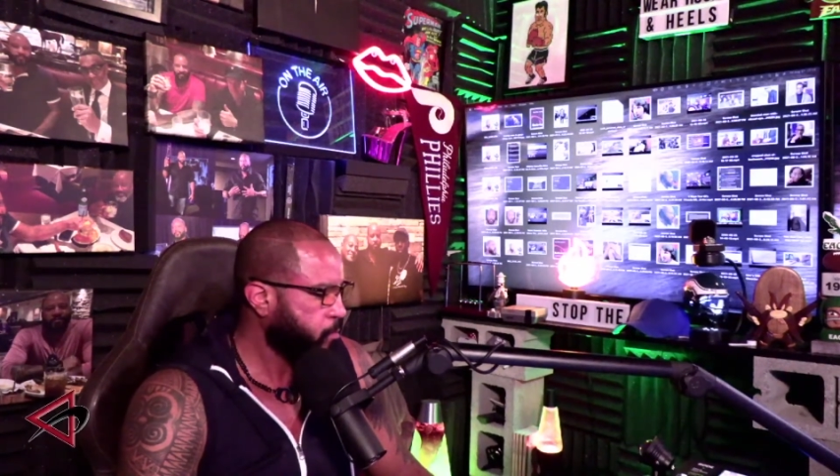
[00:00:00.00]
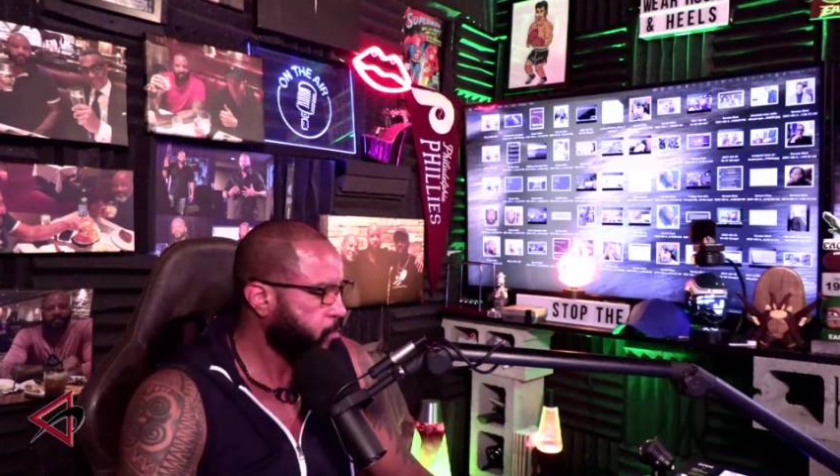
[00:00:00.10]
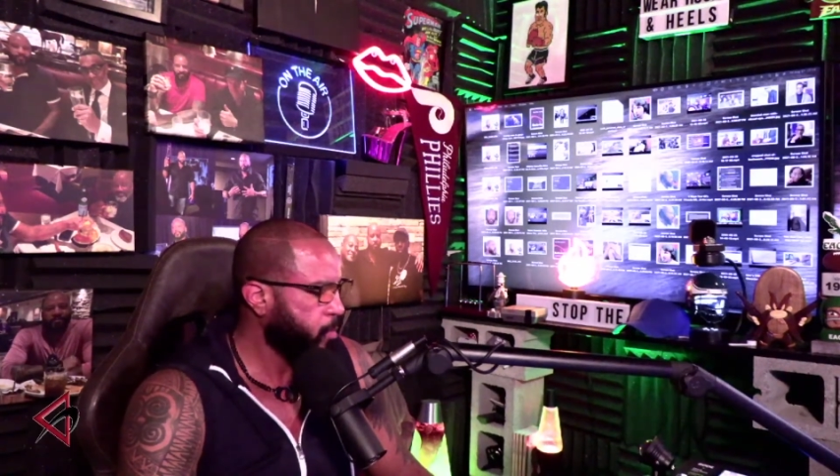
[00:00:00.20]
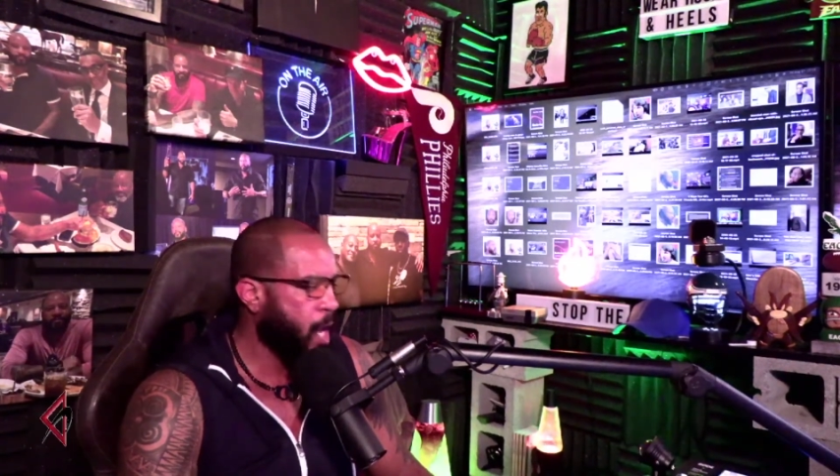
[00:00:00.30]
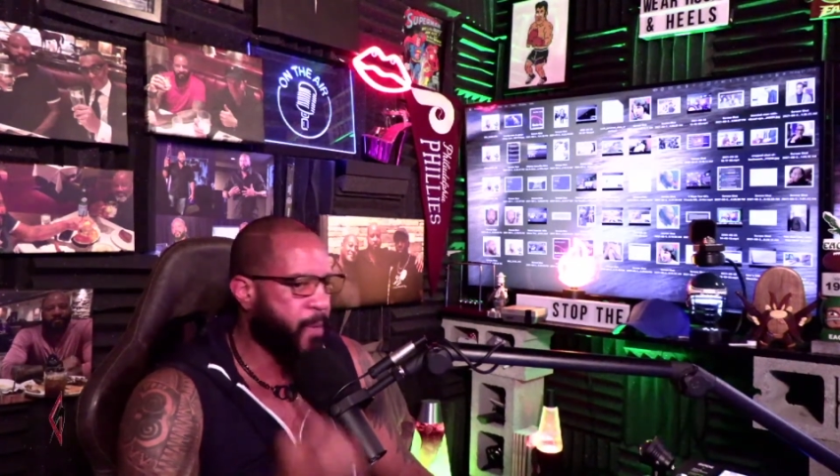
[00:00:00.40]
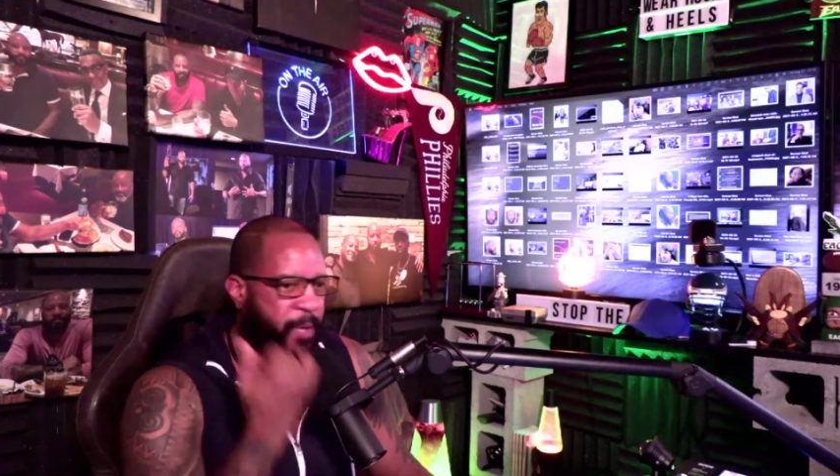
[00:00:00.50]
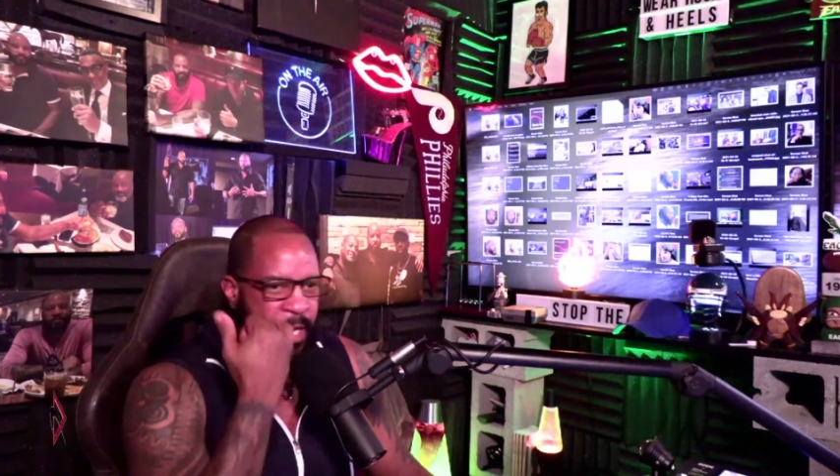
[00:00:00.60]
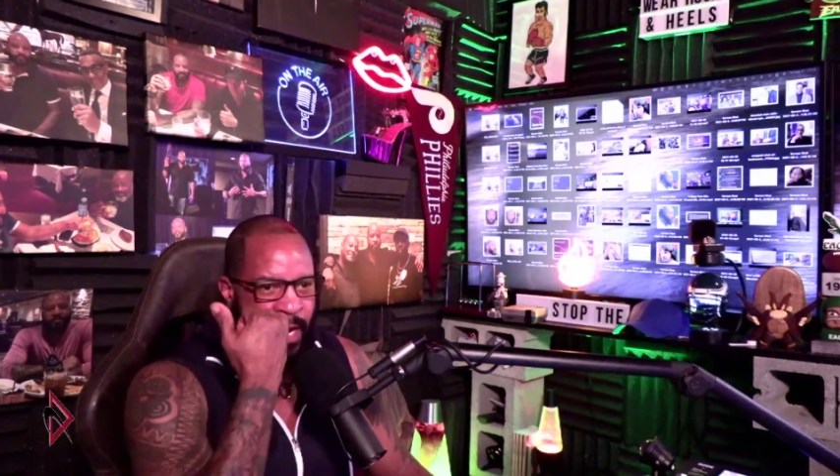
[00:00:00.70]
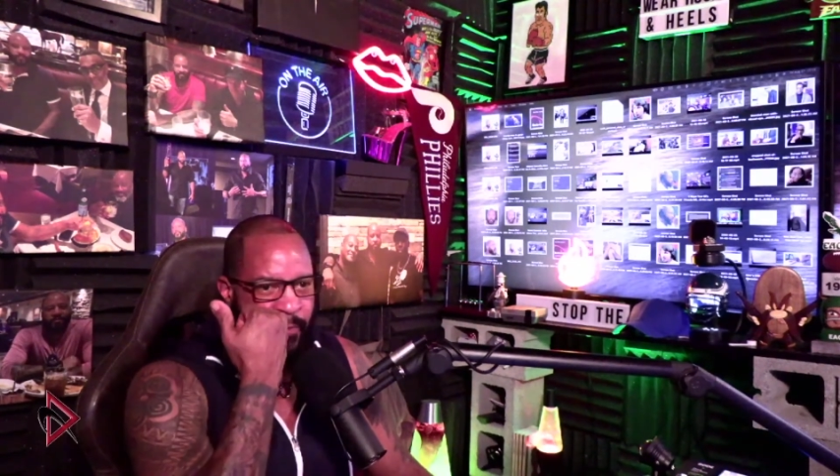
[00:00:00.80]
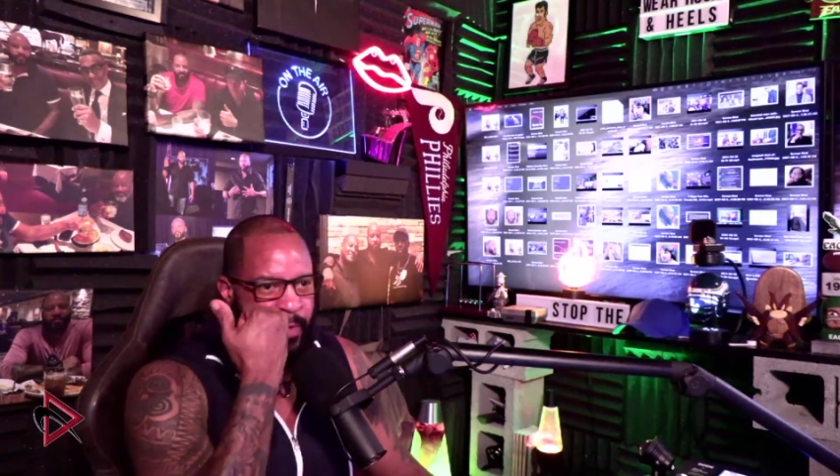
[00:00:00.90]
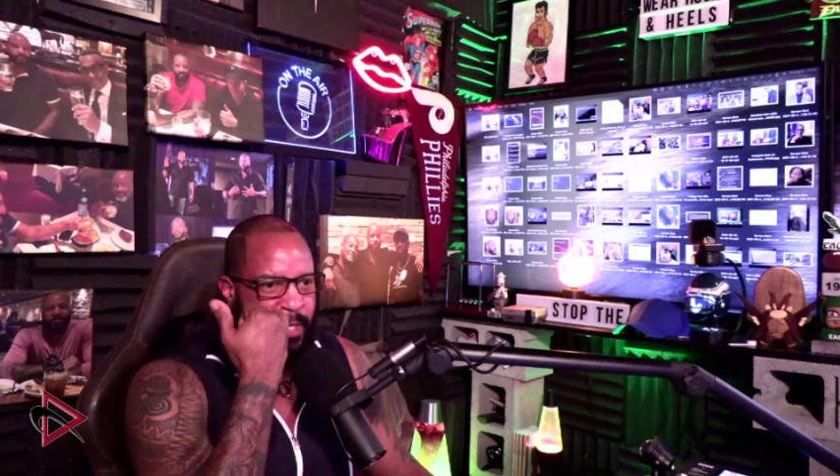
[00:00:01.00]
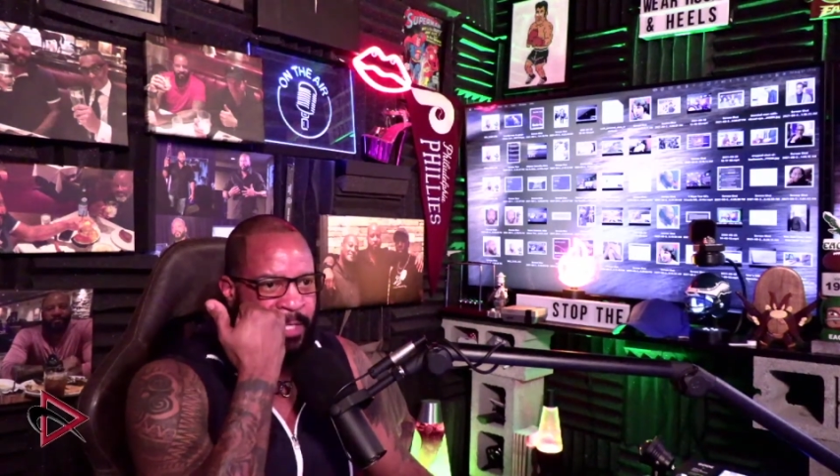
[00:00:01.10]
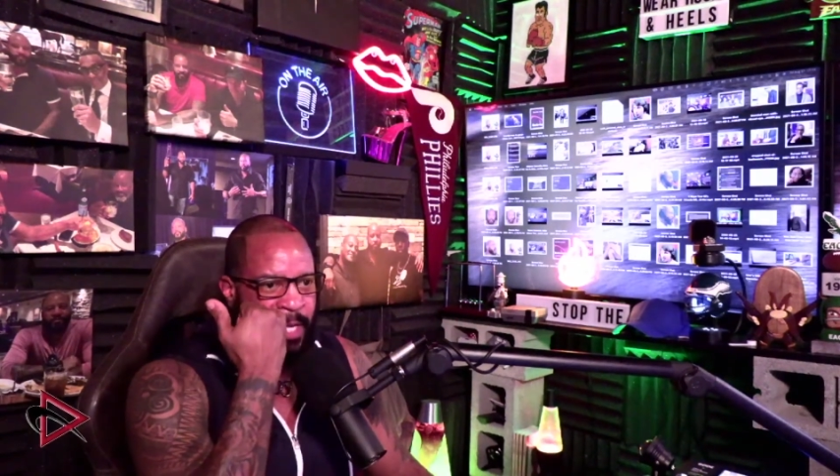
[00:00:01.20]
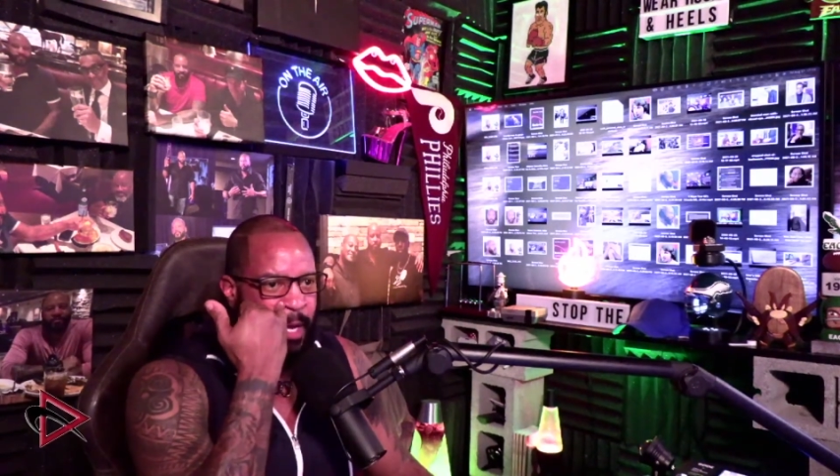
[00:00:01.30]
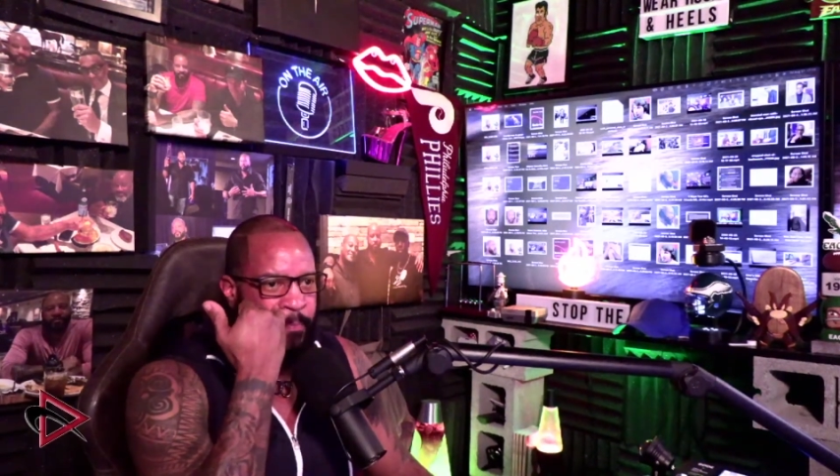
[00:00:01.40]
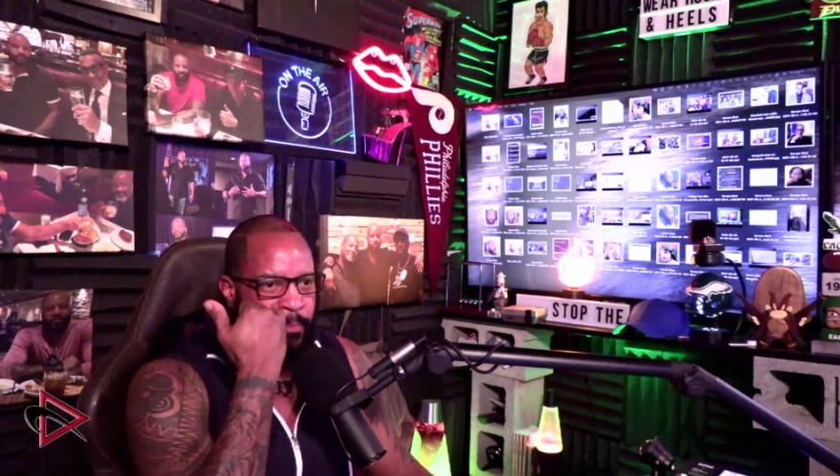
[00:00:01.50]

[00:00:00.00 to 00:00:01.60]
I'm going to be getting everything set up.